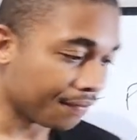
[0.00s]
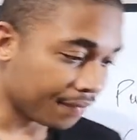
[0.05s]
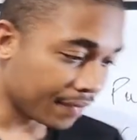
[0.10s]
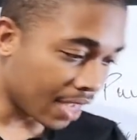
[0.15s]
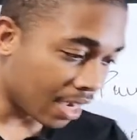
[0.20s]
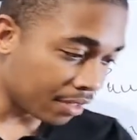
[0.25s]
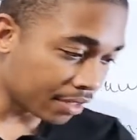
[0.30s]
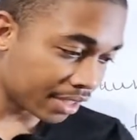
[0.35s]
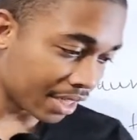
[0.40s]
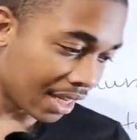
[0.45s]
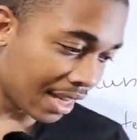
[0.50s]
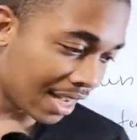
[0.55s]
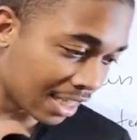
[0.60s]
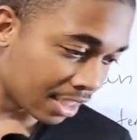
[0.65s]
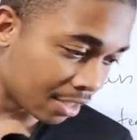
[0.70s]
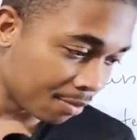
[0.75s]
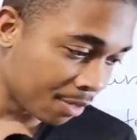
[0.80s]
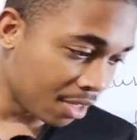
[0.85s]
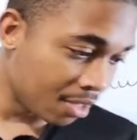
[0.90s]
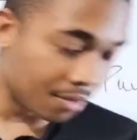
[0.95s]
That was the
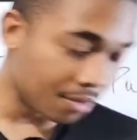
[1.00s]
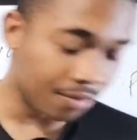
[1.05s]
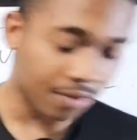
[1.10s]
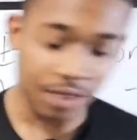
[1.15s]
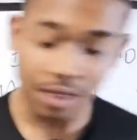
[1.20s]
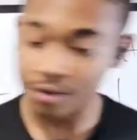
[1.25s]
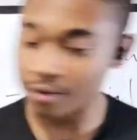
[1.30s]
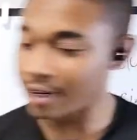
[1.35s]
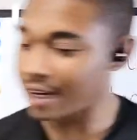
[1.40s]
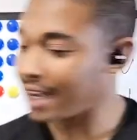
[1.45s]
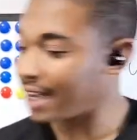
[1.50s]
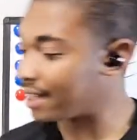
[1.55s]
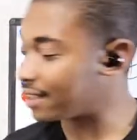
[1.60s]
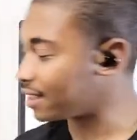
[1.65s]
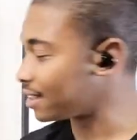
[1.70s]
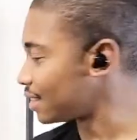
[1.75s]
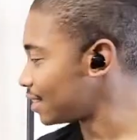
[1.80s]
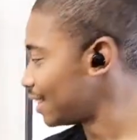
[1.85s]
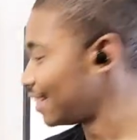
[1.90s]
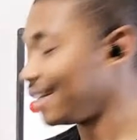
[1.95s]
last move.
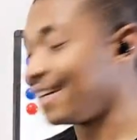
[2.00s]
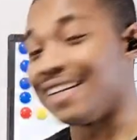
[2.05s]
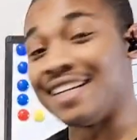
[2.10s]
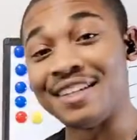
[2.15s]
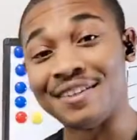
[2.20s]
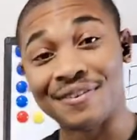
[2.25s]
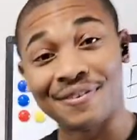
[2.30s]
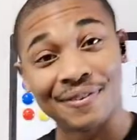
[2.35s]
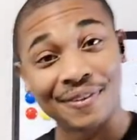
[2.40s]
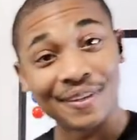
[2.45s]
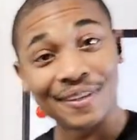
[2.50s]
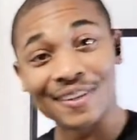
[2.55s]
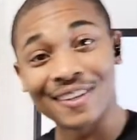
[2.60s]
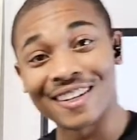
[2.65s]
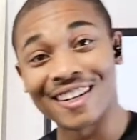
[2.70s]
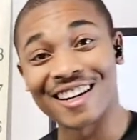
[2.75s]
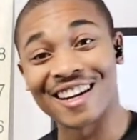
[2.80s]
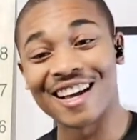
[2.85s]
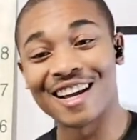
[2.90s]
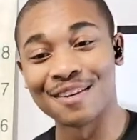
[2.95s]
Congrats. You
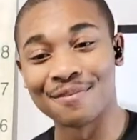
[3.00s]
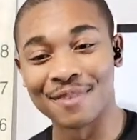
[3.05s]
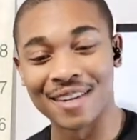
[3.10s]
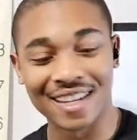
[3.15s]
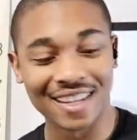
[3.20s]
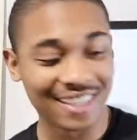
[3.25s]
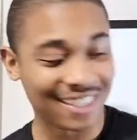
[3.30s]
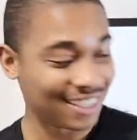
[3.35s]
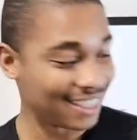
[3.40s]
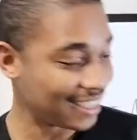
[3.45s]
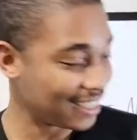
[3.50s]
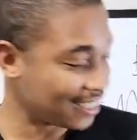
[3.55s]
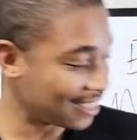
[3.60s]
figured it out, man.